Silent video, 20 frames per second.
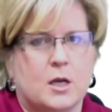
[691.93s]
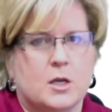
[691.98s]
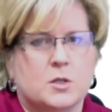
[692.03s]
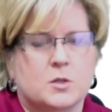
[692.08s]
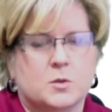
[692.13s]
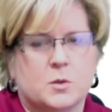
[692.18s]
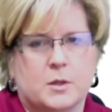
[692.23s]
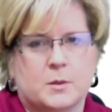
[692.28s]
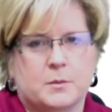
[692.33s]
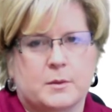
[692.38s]

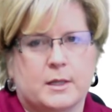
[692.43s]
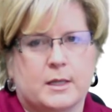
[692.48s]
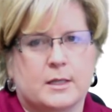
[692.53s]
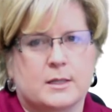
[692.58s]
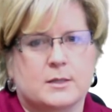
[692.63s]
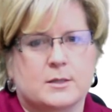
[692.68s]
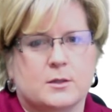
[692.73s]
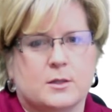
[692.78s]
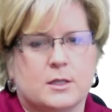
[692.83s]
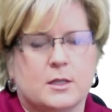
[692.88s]
Joint
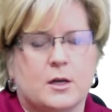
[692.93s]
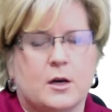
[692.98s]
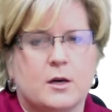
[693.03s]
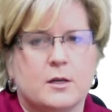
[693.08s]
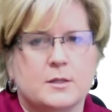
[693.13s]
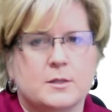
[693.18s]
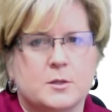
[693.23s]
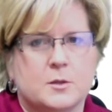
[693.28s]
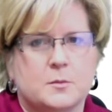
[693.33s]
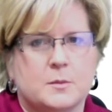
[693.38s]
plans can
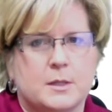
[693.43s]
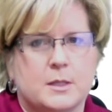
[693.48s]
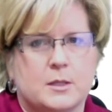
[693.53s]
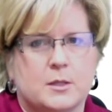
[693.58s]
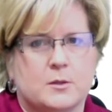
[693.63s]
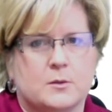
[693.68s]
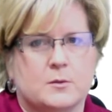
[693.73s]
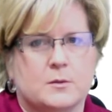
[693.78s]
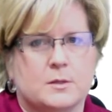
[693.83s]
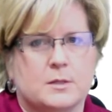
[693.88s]
also be
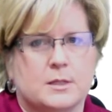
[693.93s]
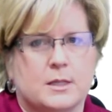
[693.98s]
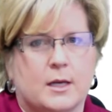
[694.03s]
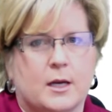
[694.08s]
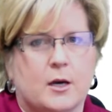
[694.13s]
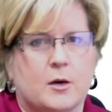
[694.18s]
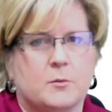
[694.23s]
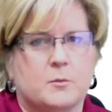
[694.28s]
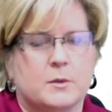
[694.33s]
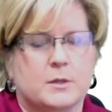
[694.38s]
used to
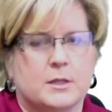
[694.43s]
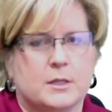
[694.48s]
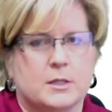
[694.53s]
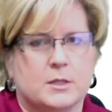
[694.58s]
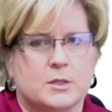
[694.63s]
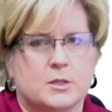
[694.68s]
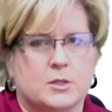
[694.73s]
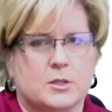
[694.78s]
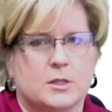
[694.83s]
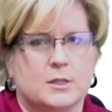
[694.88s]
help with
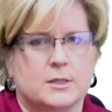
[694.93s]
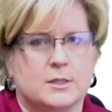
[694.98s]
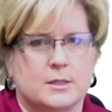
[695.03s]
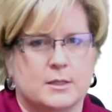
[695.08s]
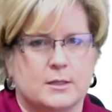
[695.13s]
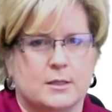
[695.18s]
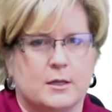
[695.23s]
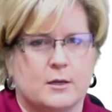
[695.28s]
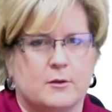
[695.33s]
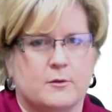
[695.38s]

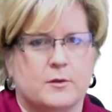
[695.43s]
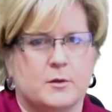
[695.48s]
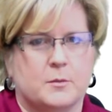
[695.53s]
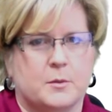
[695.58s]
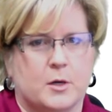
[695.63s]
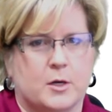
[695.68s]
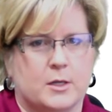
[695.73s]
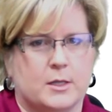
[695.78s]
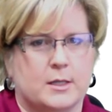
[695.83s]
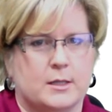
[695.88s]
construction of the
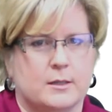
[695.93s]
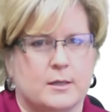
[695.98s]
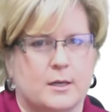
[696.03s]
parking